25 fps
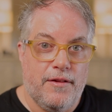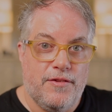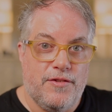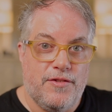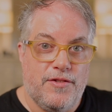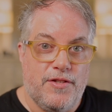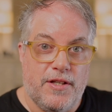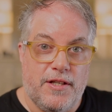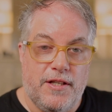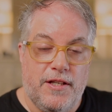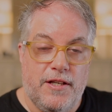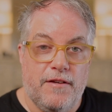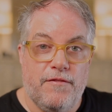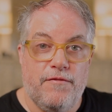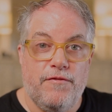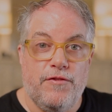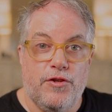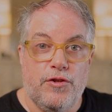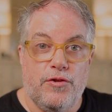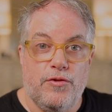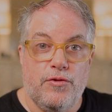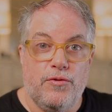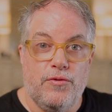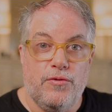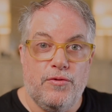to give
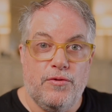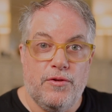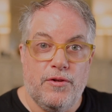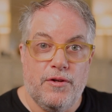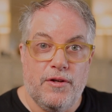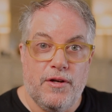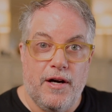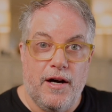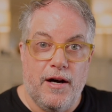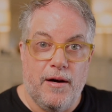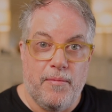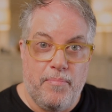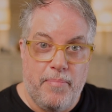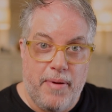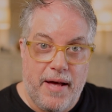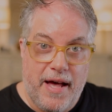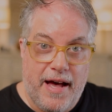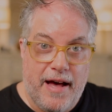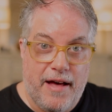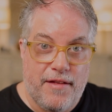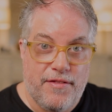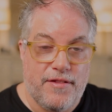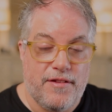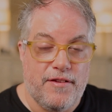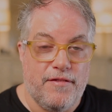you a
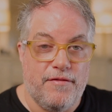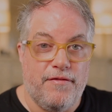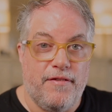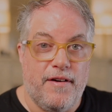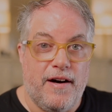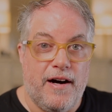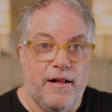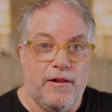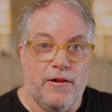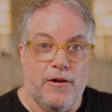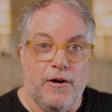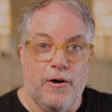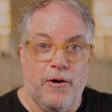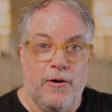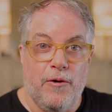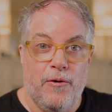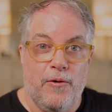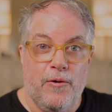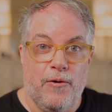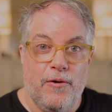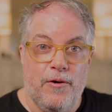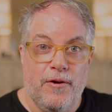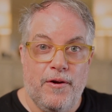path to follow,